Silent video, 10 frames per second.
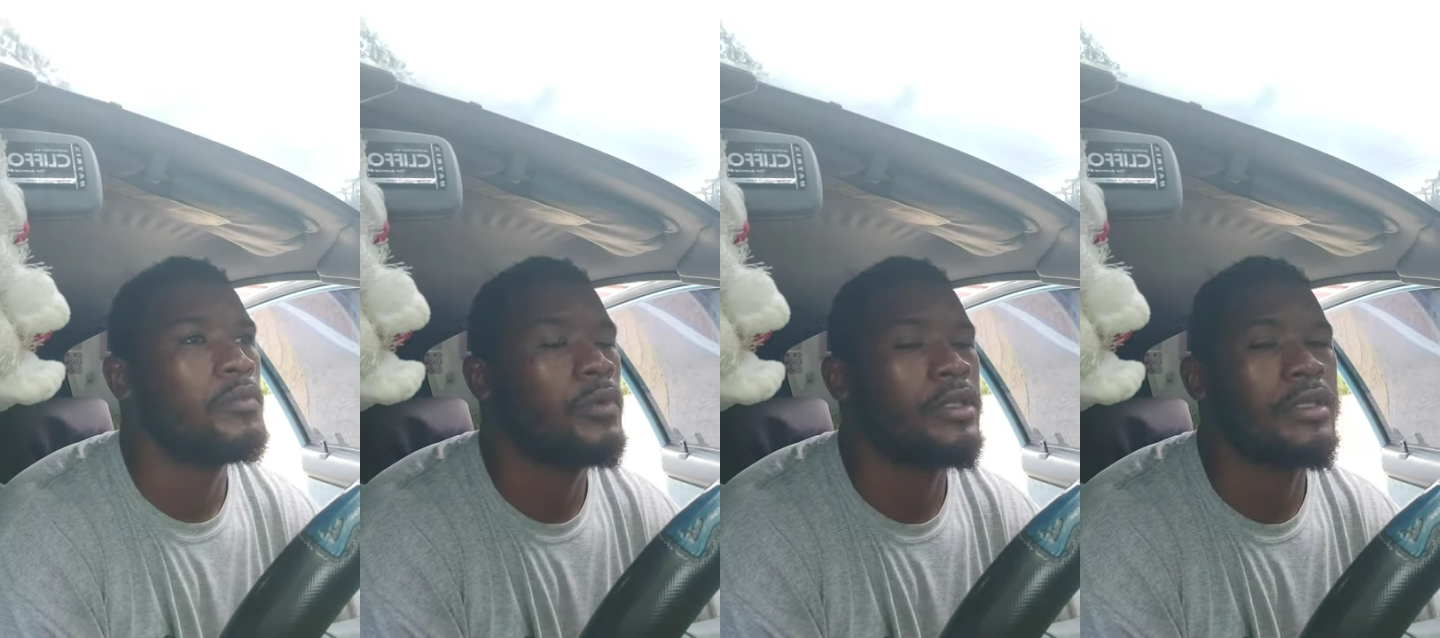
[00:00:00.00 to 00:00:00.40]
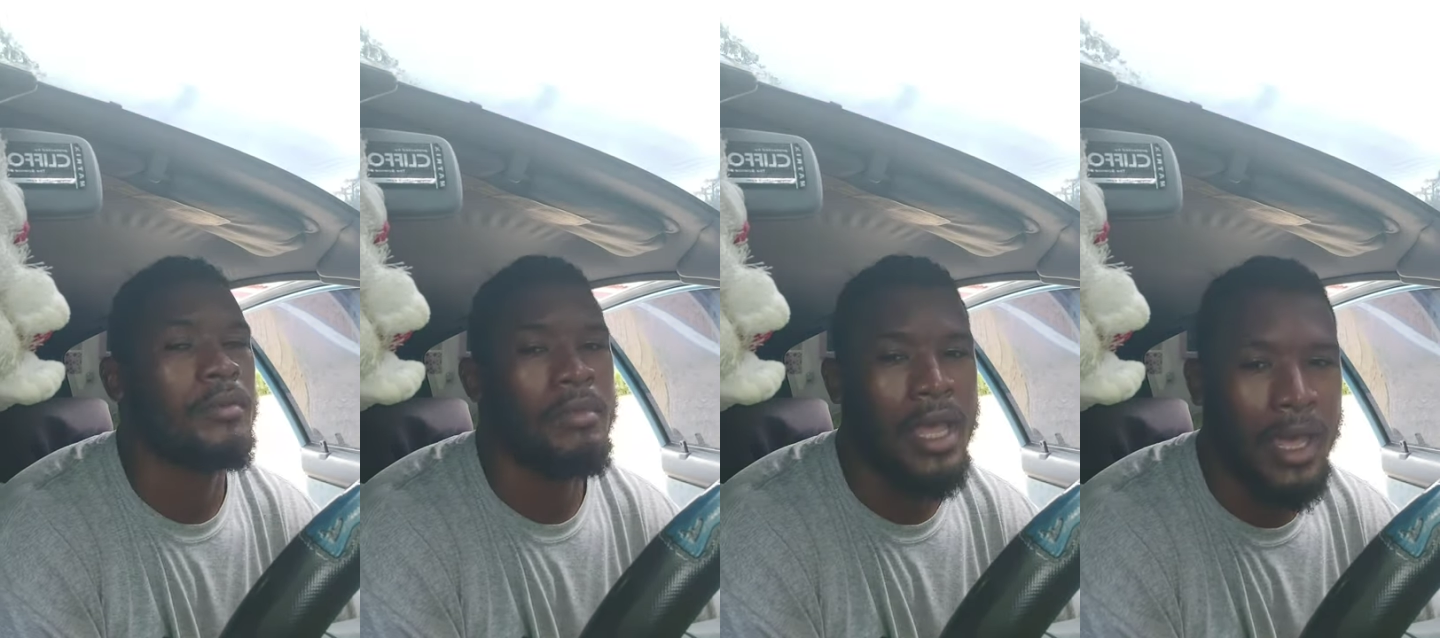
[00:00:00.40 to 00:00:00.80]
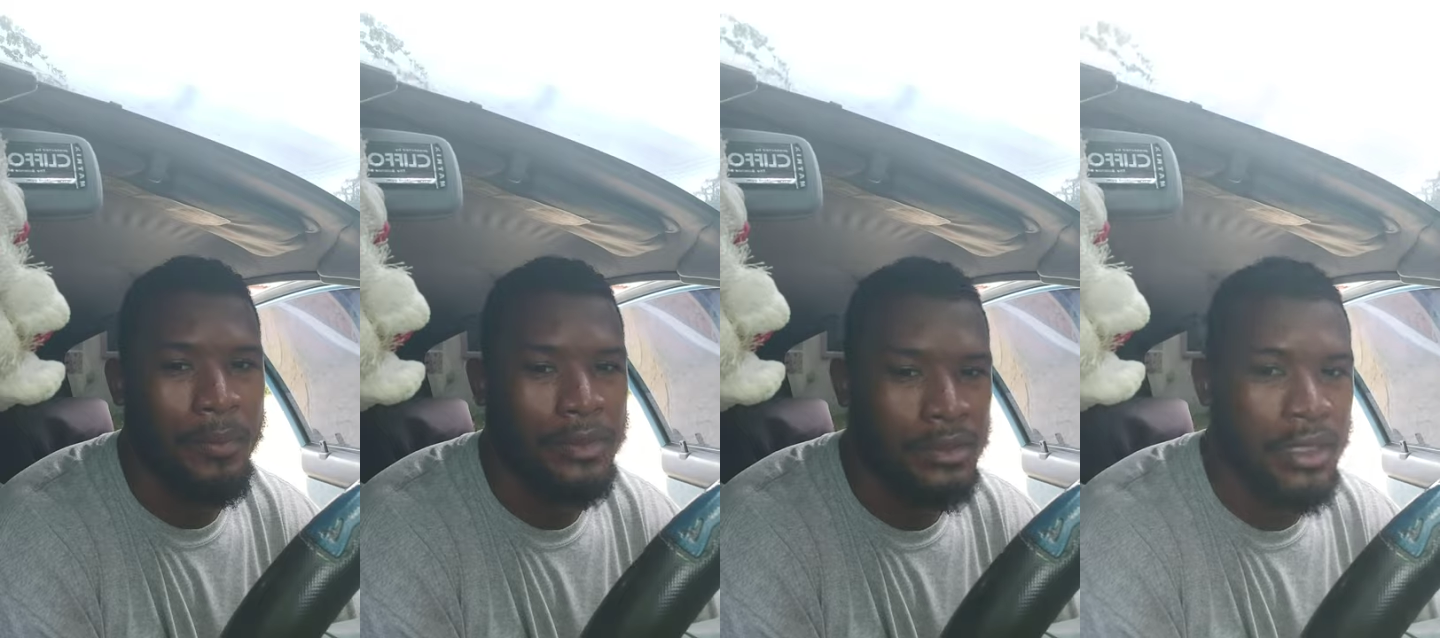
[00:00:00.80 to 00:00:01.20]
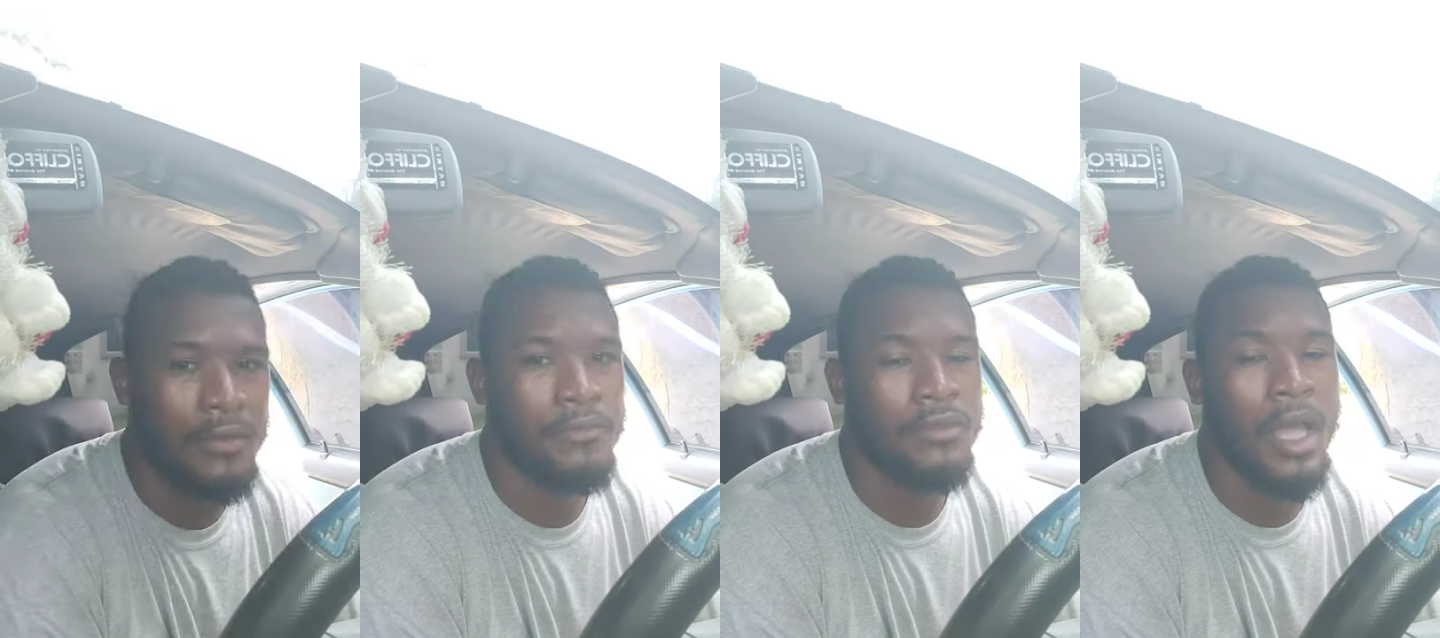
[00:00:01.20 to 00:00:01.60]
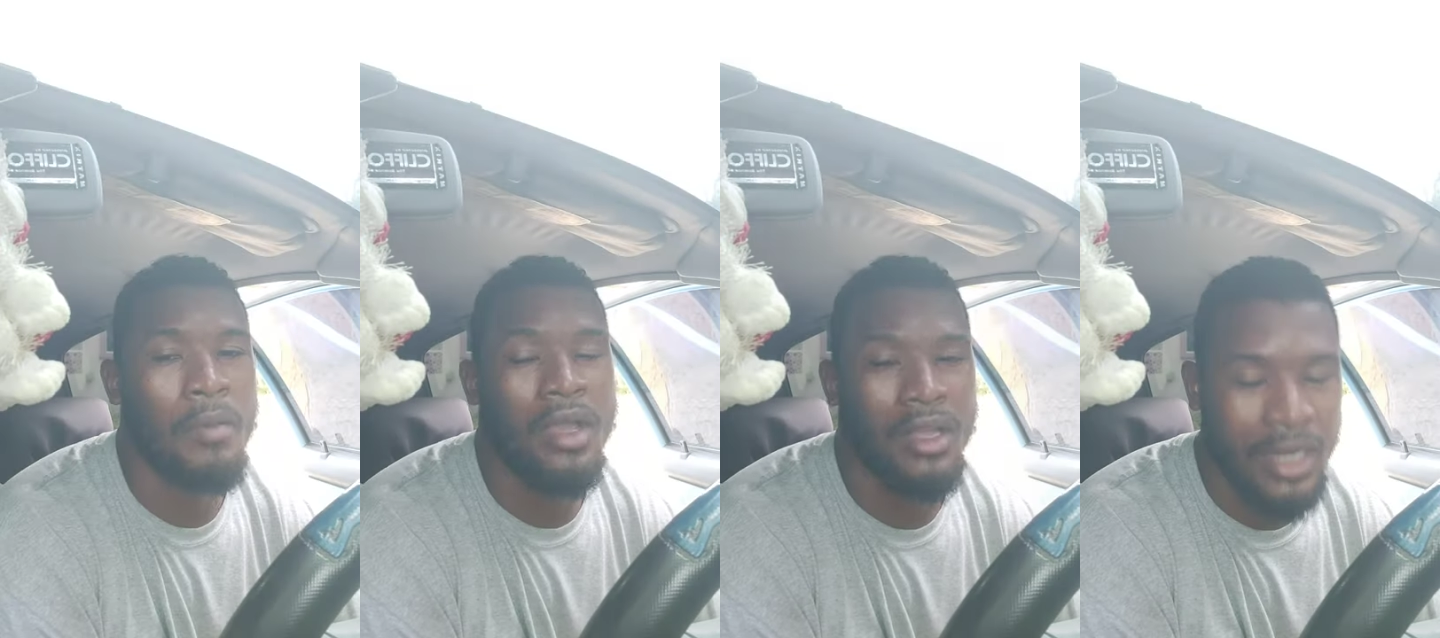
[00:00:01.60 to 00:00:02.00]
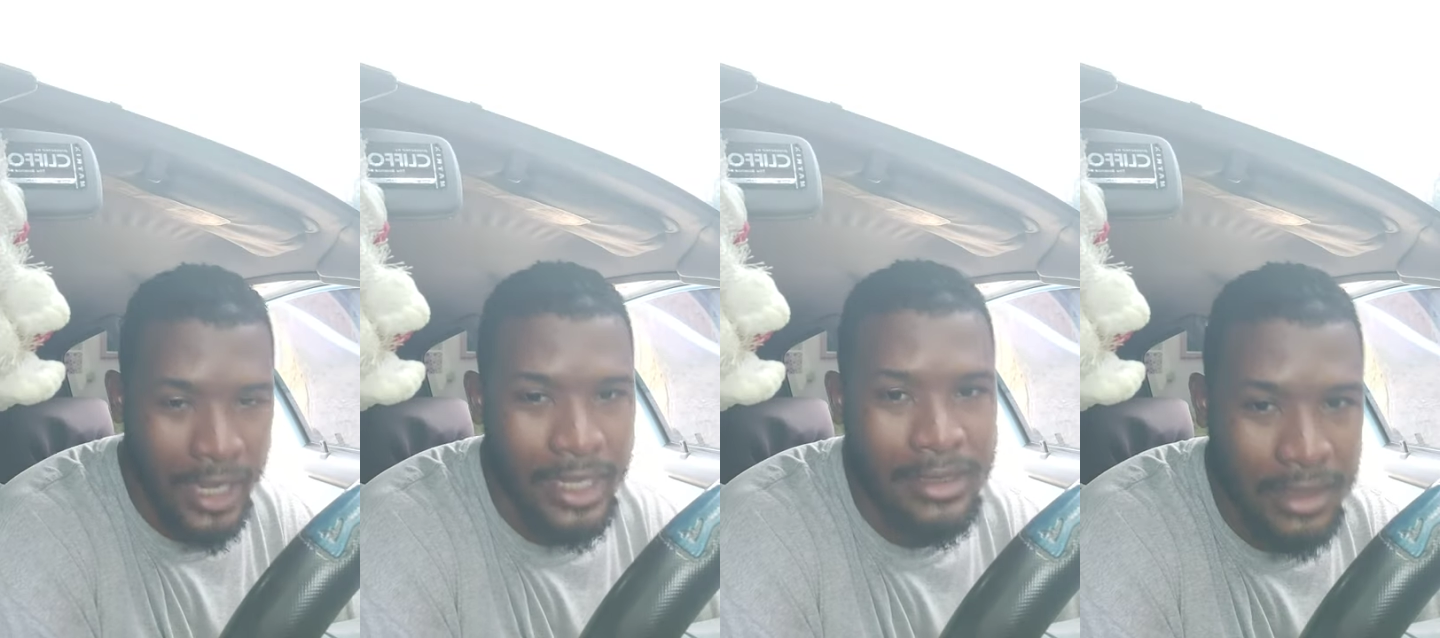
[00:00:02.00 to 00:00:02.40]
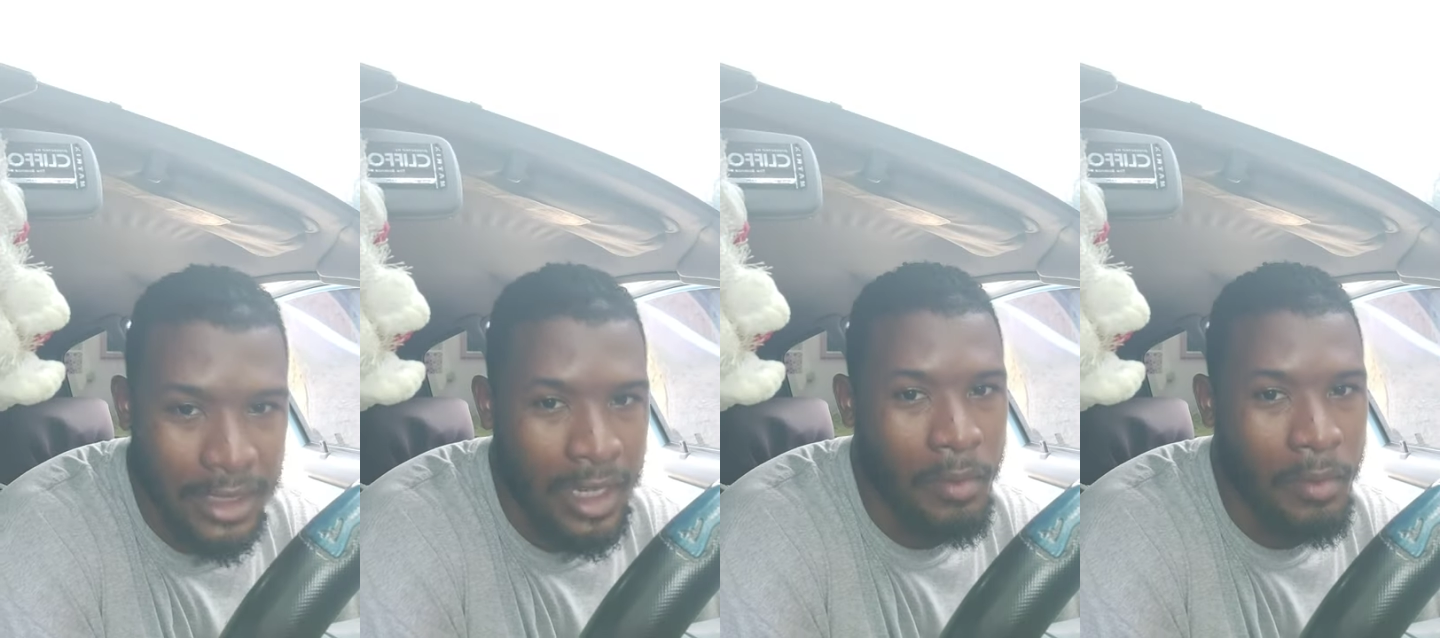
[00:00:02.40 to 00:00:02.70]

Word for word: with the map and stuff, I'm like I said,